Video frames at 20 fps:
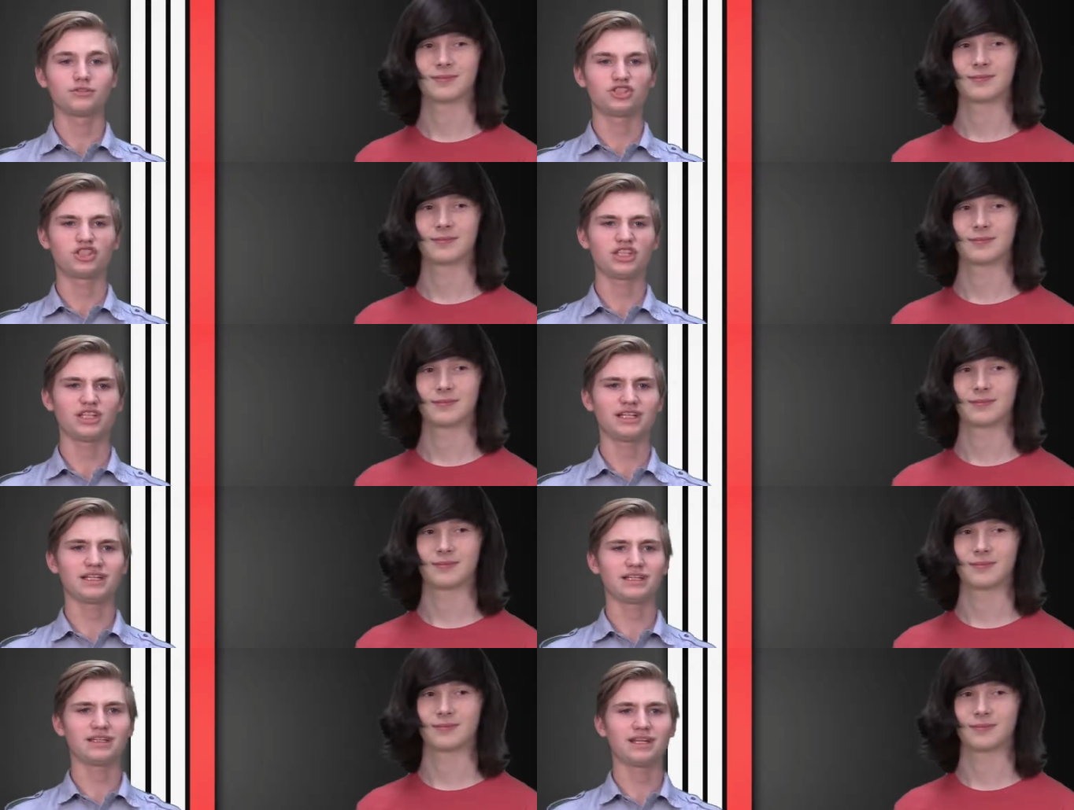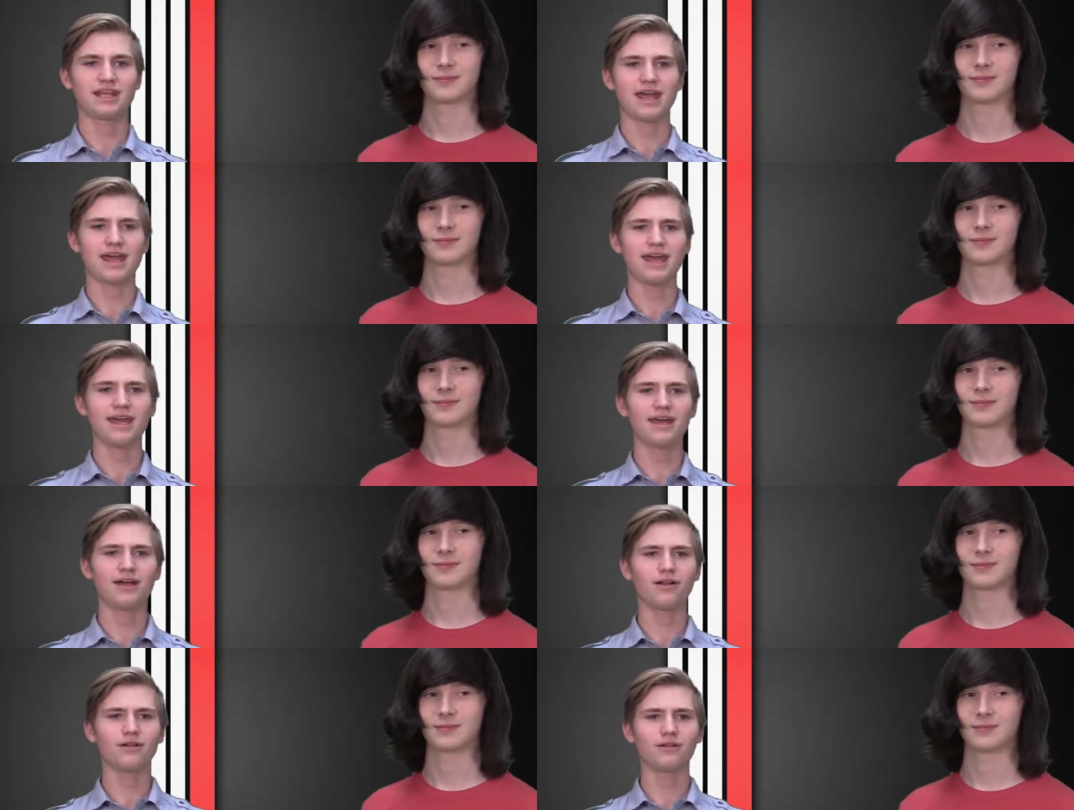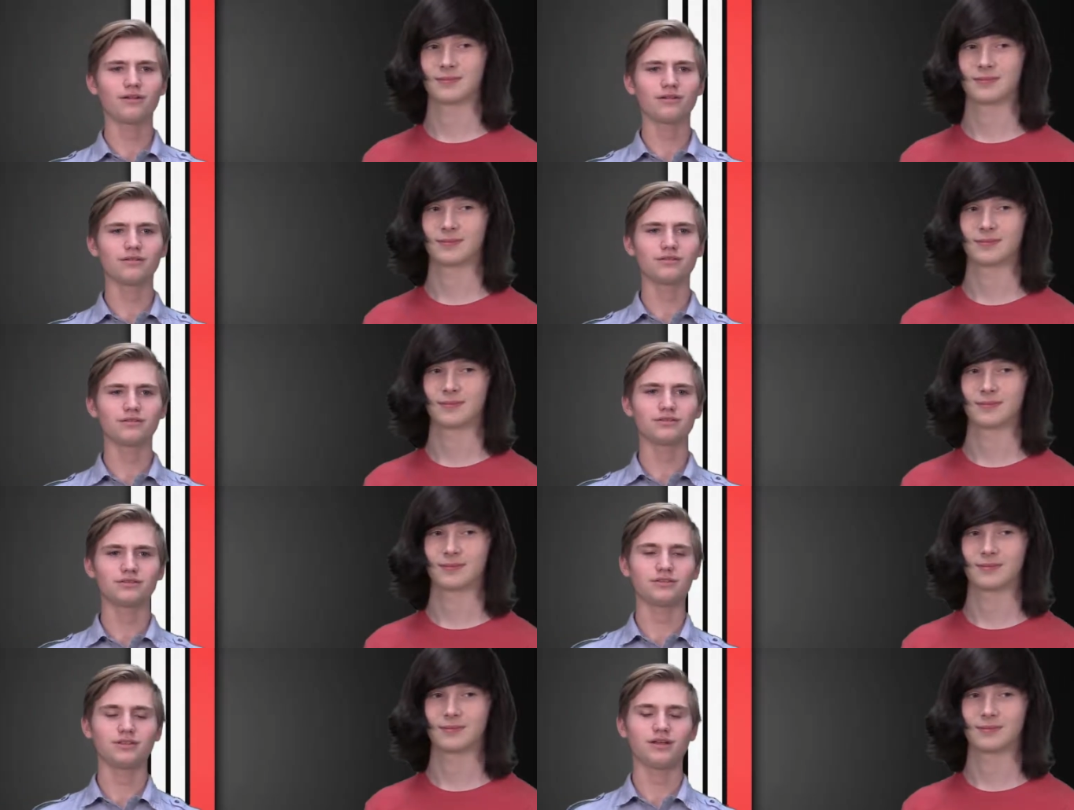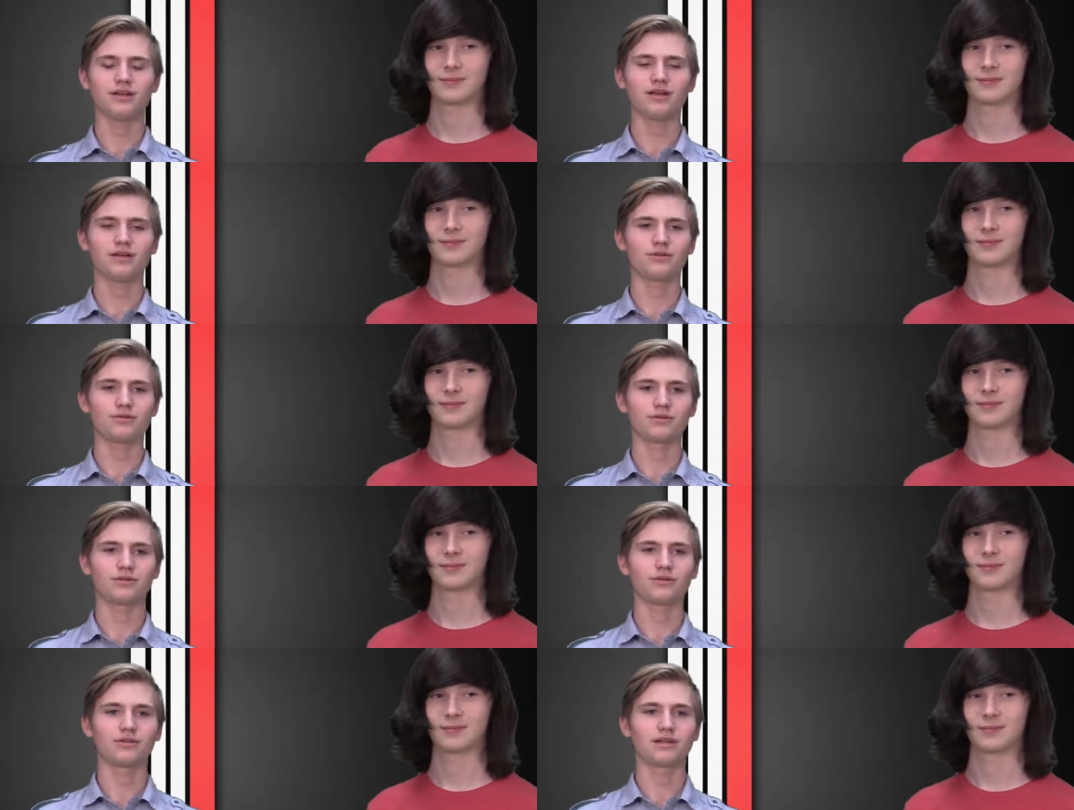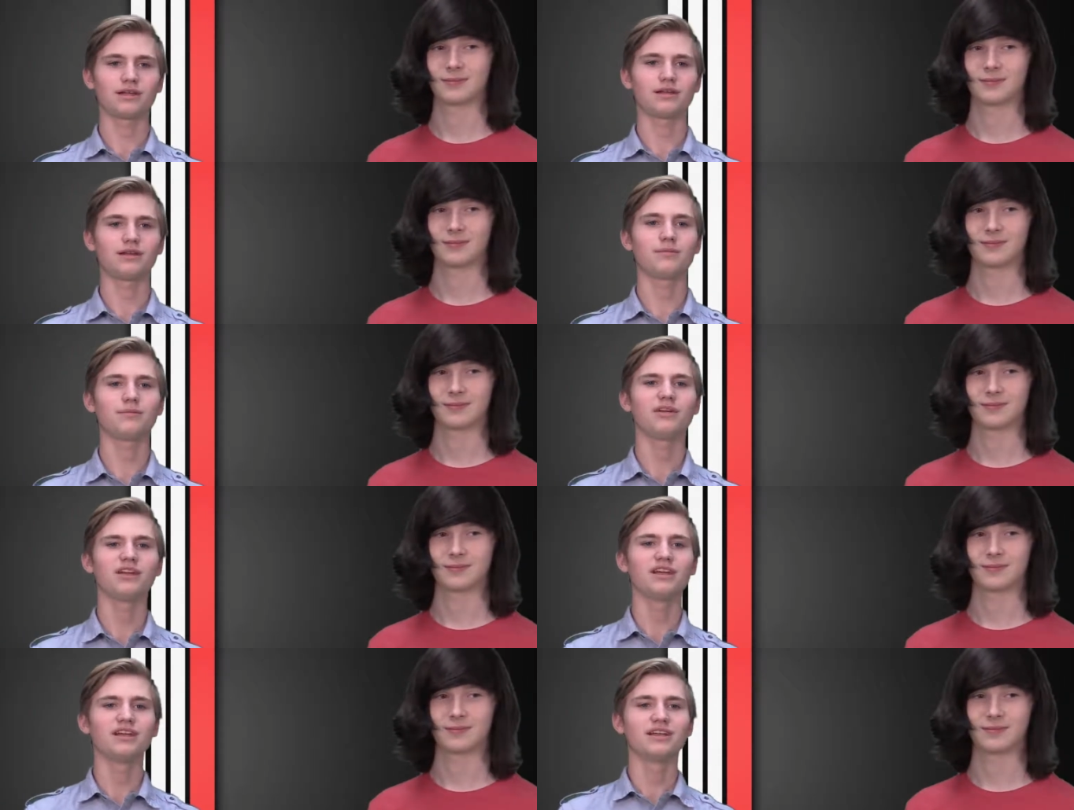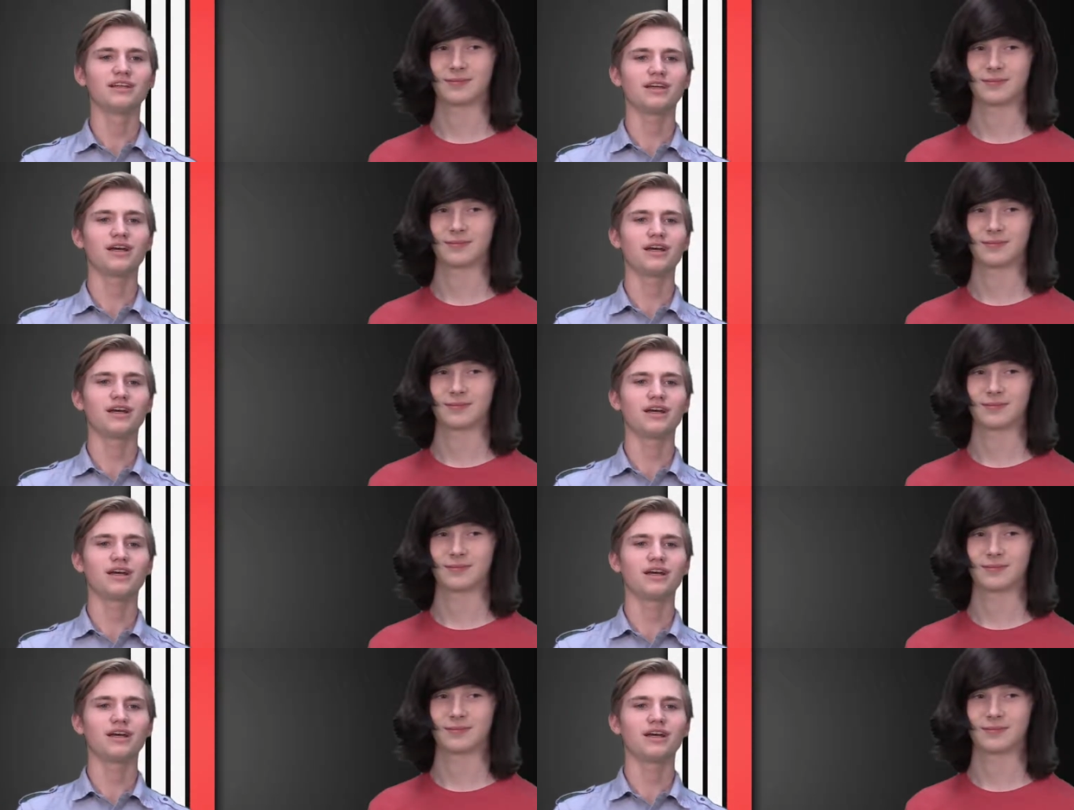Speaker 1: chantelle I don't know that name,